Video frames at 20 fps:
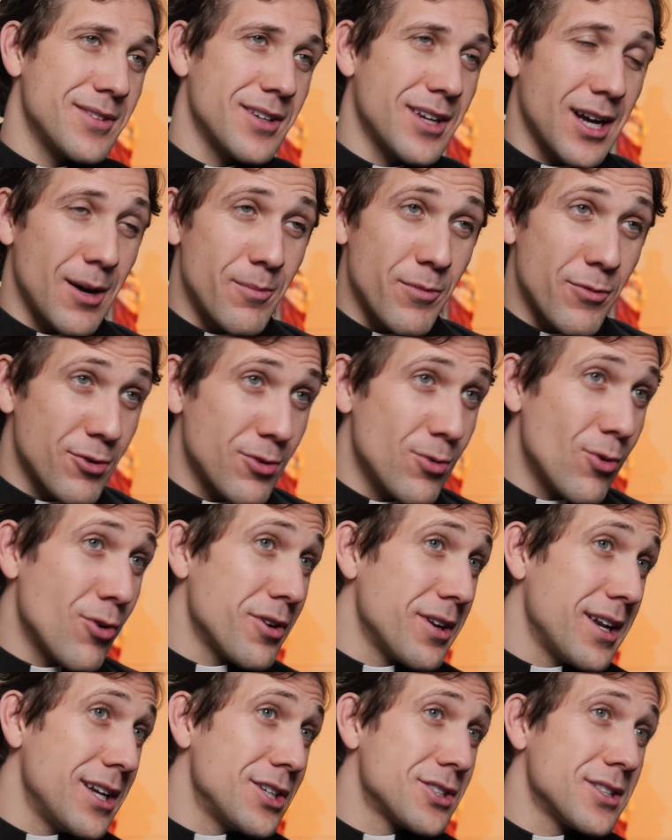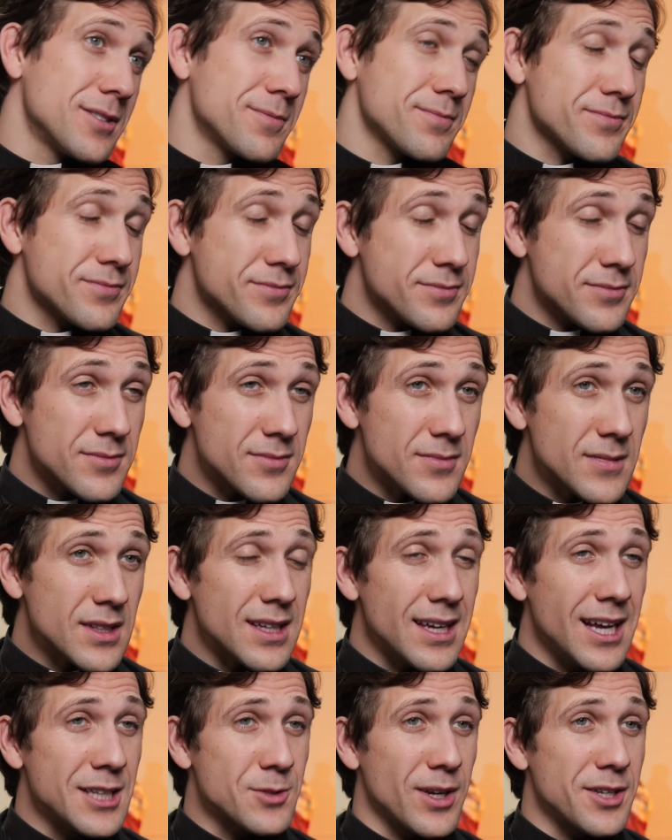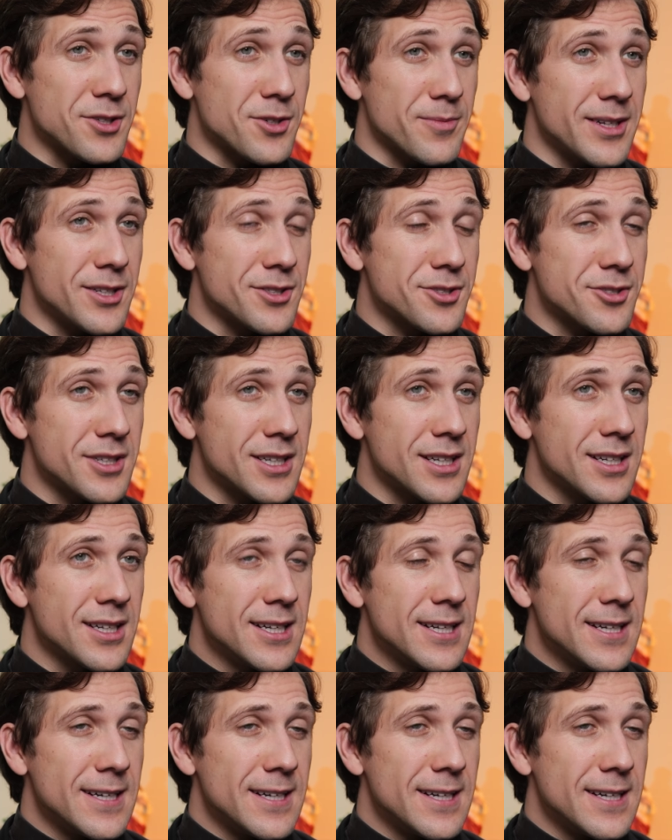come through ordination, as we enter ministry.